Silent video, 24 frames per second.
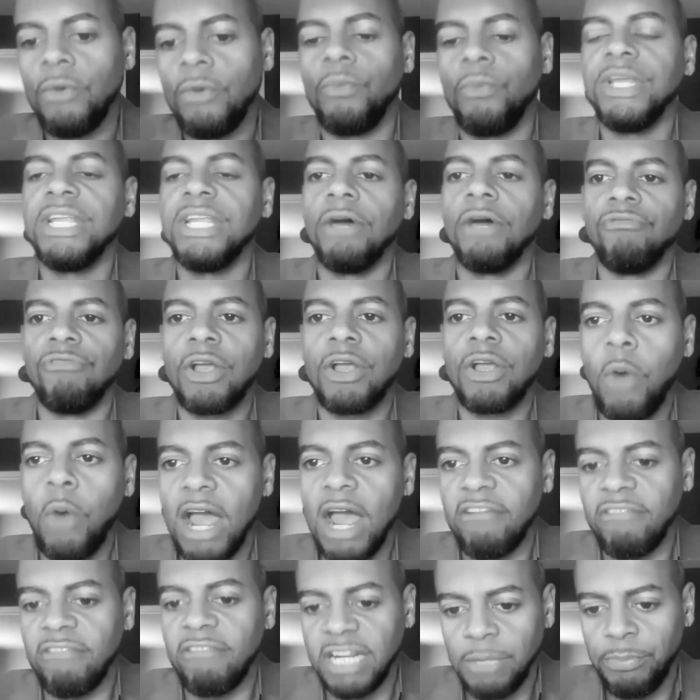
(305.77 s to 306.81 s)
We don't
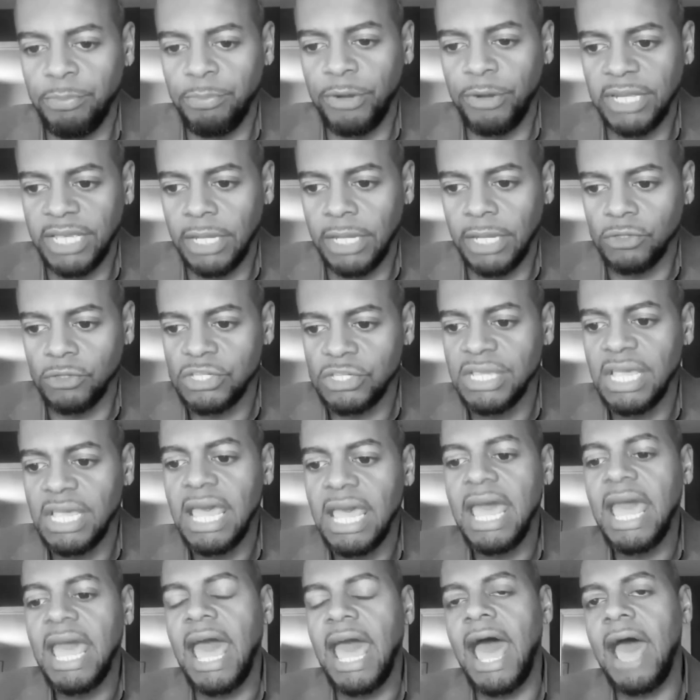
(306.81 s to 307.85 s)
require anybody else.
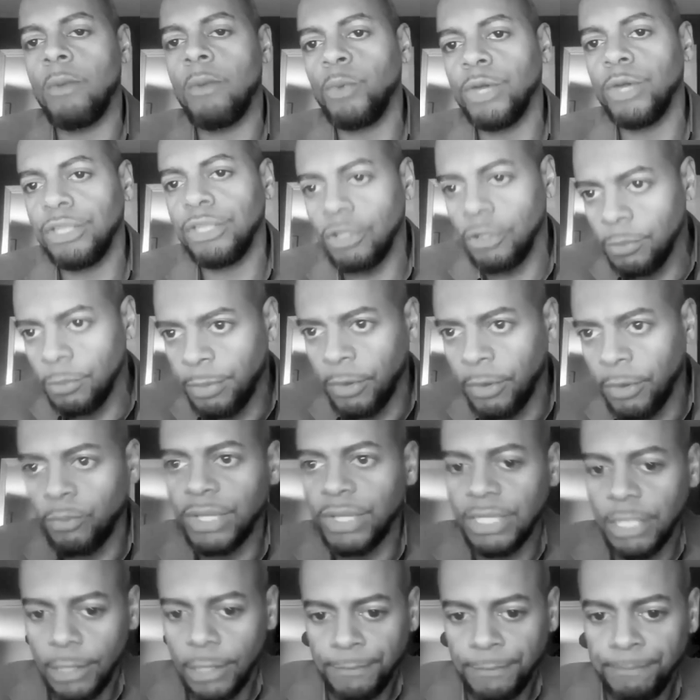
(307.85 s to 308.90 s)
And we do, but
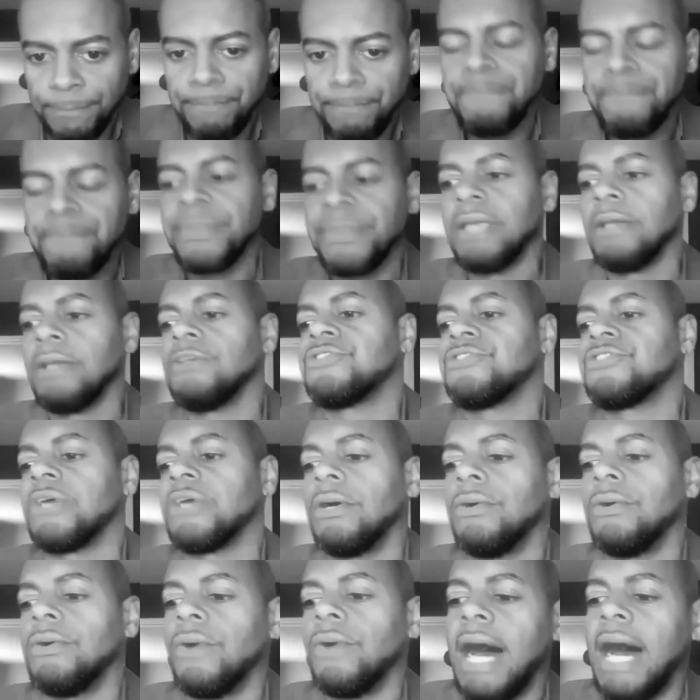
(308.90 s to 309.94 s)
we don't.
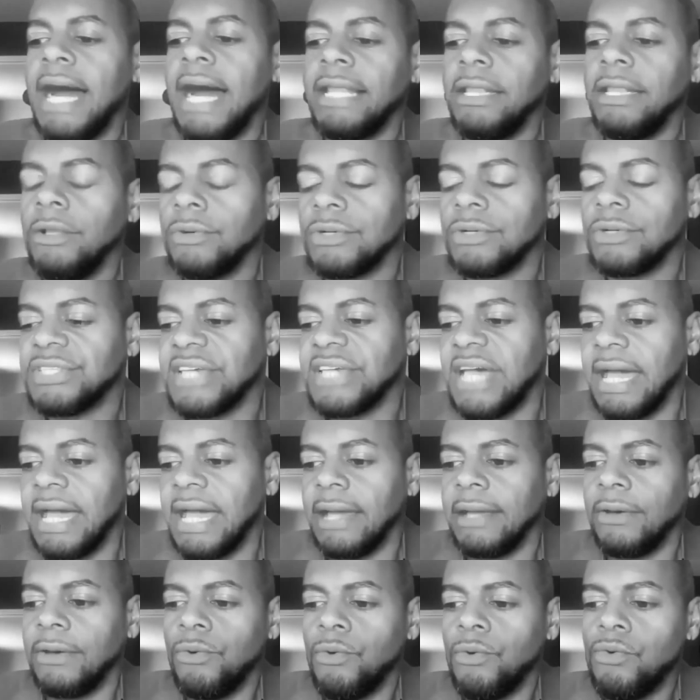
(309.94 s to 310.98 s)
So I looked
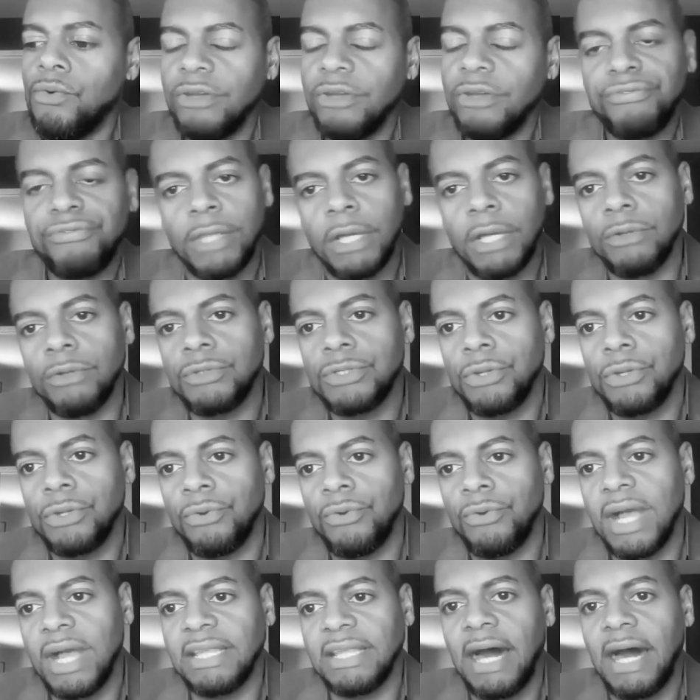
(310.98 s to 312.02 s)
at all of those
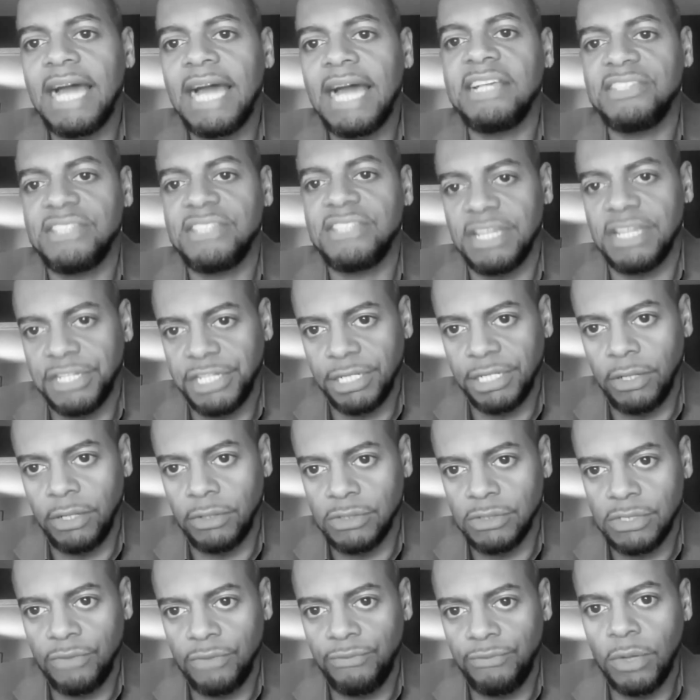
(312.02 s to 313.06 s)
who are at the highest
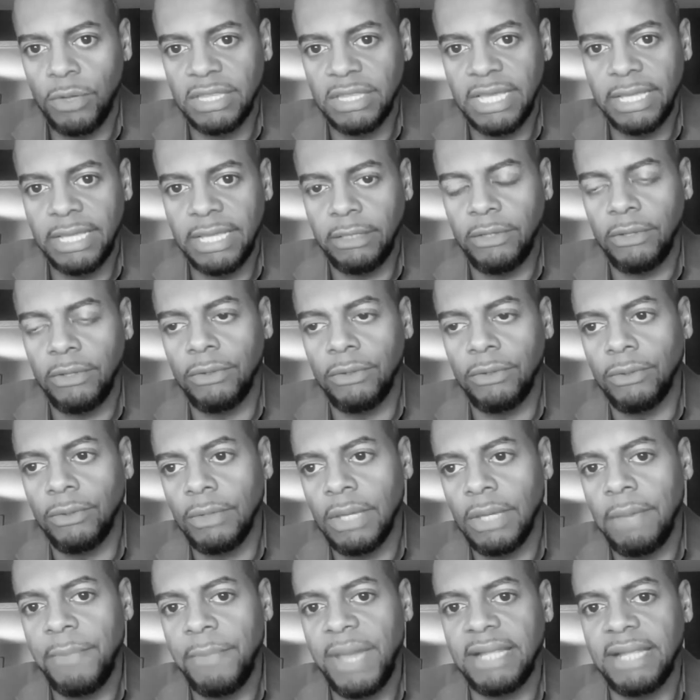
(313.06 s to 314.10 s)
echelons of what they do
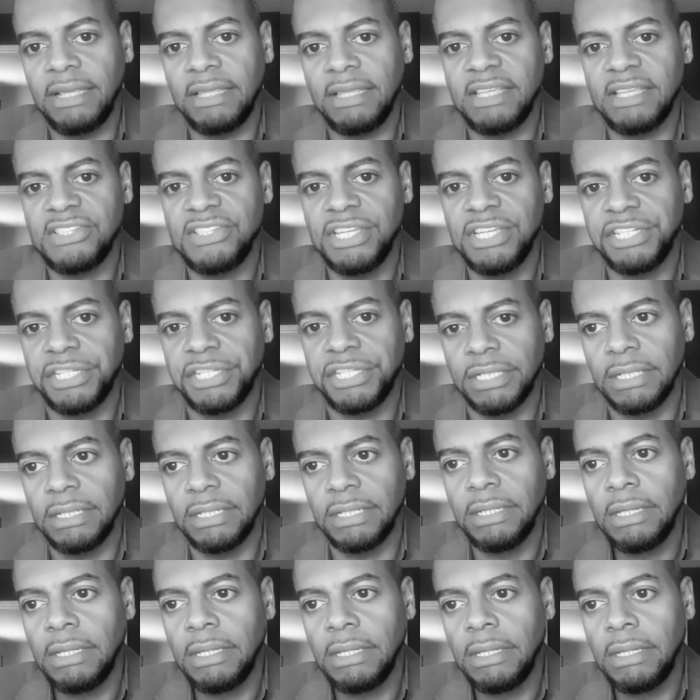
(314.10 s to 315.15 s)
and made a decision.